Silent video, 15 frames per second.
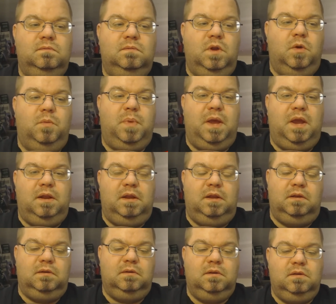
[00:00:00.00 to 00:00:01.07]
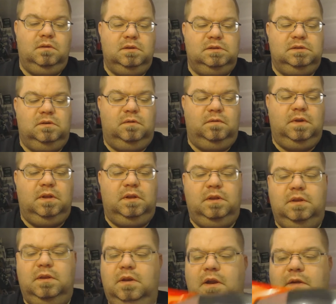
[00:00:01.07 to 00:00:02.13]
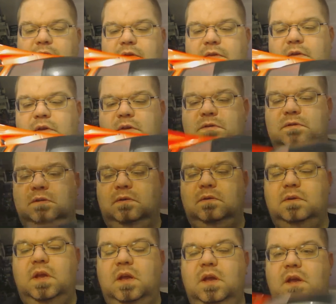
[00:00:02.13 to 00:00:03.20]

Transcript: you know, painting the Silvia lid and everything. So